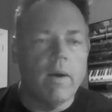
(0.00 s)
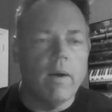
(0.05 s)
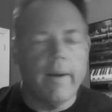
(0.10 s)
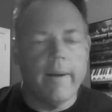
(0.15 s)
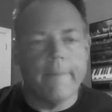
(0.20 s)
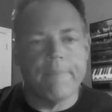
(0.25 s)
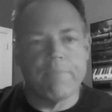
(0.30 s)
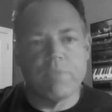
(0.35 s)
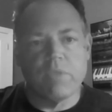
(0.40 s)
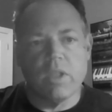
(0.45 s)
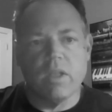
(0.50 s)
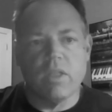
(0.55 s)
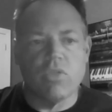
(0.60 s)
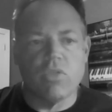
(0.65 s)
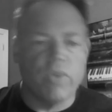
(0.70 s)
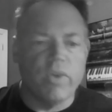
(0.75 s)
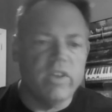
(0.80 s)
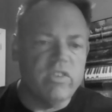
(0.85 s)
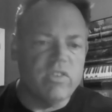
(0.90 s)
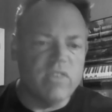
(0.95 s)

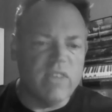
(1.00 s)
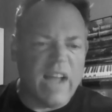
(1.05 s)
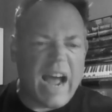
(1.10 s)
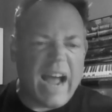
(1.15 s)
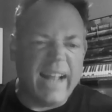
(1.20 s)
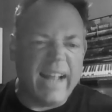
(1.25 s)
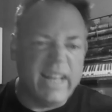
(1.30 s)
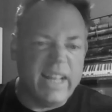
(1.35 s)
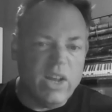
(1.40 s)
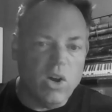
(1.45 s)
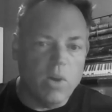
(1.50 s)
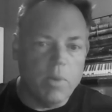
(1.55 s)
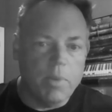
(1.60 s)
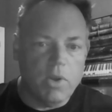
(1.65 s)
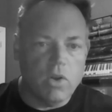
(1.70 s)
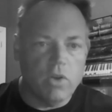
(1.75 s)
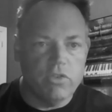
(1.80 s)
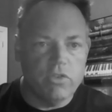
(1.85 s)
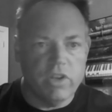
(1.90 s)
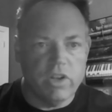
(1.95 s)
3's the ideal,
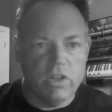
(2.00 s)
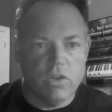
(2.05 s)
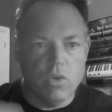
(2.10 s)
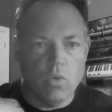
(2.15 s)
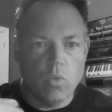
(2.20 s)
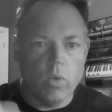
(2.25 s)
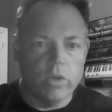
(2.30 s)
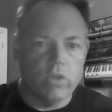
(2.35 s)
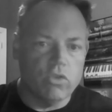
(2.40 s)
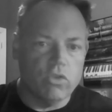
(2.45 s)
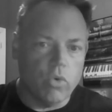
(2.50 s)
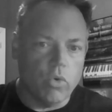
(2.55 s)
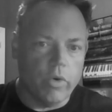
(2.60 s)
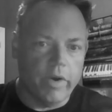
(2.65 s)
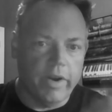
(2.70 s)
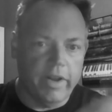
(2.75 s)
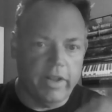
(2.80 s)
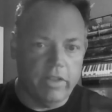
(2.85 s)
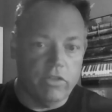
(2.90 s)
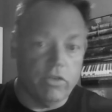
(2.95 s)
because you can do 1
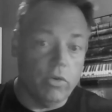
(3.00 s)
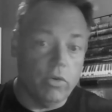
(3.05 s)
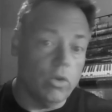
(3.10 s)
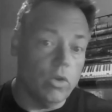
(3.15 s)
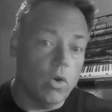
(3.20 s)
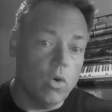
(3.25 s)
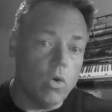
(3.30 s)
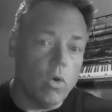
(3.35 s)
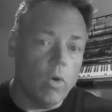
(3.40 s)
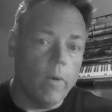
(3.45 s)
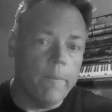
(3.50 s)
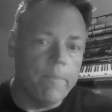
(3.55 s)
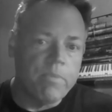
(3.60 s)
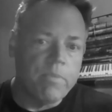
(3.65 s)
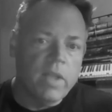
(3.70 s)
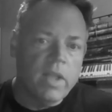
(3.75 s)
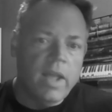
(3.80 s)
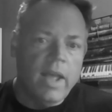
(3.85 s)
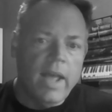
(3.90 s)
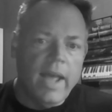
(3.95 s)
touring and 2 local,
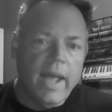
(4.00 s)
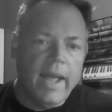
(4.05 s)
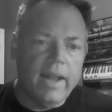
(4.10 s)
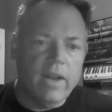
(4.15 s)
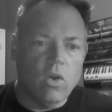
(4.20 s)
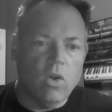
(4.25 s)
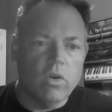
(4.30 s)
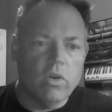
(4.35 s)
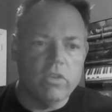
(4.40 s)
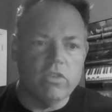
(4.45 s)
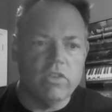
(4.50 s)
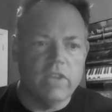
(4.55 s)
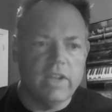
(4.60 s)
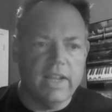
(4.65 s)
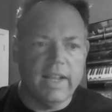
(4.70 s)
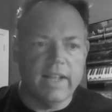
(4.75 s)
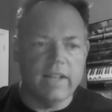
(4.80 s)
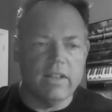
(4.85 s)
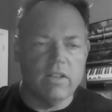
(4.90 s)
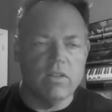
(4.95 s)
and as long as you
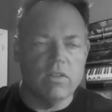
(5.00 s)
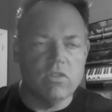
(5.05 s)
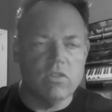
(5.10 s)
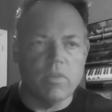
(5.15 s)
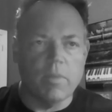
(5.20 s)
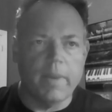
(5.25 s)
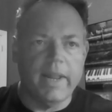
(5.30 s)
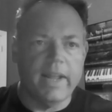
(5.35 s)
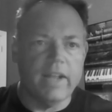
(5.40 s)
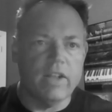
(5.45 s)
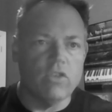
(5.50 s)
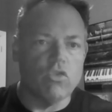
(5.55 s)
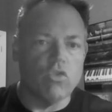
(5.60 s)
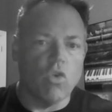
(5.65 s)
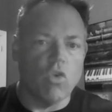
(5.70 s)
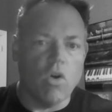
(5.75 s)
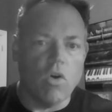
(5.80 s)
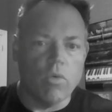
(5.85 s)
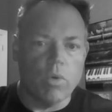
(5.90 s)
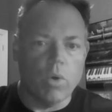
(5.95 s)
can get somebody can
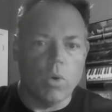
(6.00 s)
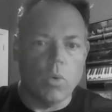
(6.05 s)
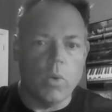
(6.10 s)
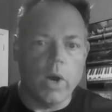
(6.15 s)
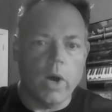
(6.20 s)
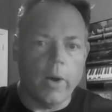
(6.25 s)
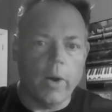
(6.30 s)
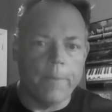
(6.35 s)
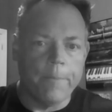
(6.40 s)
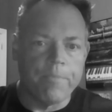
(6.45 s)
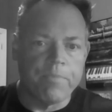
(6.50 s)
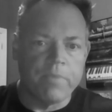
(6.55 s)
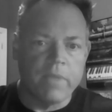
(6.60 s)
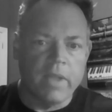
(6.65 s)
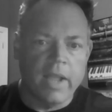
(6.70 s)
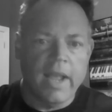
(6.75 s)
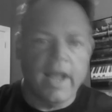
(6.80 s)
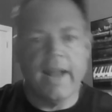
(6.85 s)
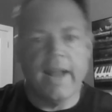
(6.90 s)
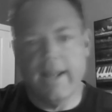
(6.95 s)
draw real well,
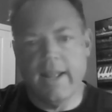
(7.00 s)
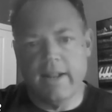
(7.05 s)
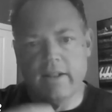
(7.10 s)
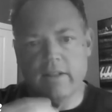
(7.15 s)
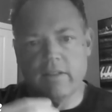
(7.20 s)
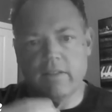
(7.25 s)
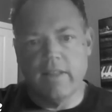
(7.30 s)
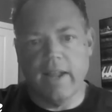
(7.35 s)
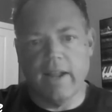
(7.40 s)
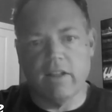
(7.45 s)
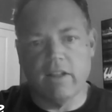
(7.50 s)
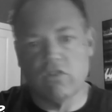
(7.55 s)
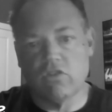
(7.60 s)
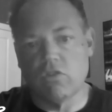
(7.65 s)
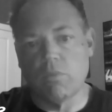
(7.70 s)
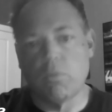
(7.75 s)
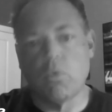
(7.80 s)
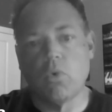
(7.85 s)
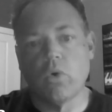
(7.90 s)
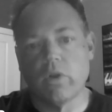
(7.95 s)
and then that can
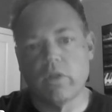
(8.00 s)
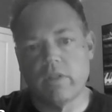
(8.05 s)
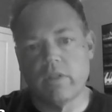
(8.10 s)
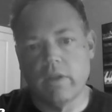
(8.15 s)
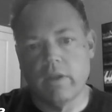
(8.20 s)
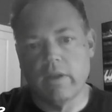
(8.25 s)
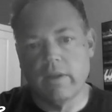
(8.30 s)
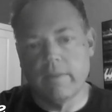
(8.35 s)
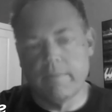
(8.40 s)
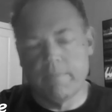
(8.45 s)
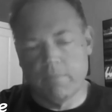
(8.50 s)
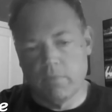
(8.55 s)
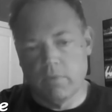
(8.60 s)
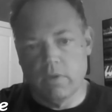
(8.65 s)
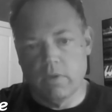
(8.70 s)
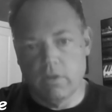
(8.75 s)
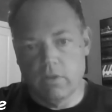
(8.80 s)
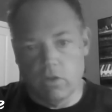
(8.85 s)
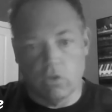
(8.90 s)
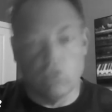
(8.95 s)
support the
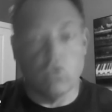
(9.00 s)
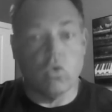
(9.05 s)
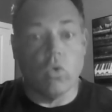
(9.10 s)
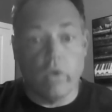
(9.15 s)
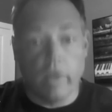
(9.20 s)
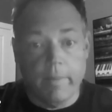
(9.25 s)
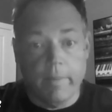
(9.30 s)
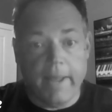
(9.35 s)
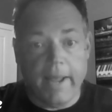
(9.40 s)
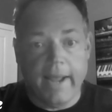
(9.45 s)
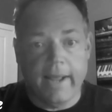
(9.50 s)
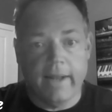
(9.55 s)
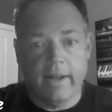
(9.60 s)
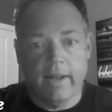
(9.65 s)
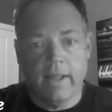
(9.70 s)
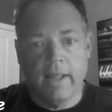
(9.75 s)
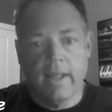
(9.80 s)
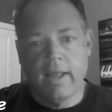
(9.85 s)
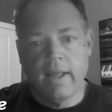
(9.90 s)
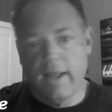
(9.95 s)
touring
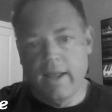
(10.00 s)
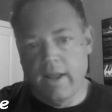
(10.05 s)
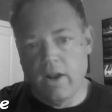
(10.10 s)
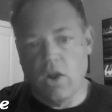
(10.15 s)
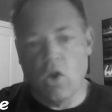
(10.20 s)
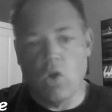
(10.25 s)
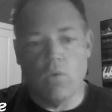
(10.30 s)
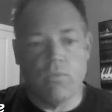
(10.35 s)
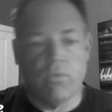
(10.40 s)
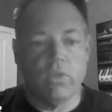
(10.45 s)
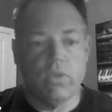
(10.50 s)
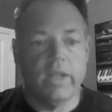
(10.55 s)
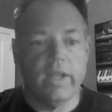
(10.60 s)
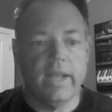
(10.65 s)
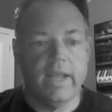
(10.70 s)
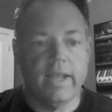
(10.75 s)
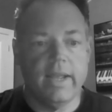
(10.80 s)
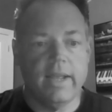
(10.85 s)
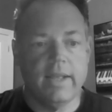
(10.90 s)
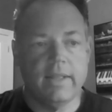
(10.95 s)
band, and
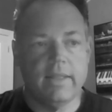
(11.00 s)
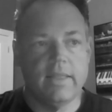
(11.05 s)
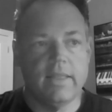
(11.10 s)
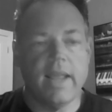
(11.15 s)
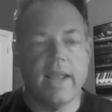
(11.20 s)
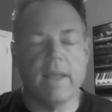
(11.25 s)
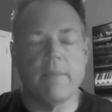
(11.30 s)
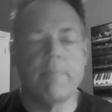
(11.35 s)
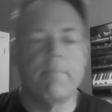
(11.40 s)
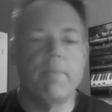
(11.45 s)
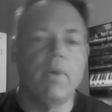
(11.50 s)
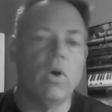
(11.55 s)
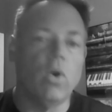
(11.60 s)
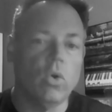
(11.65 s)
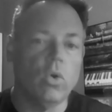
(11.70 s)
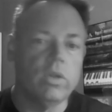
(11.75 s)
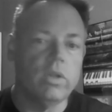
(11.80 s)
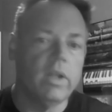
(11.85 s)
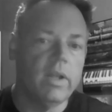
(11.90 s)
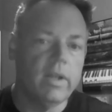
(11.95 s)
hopefully they can
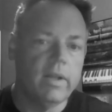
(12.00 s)
build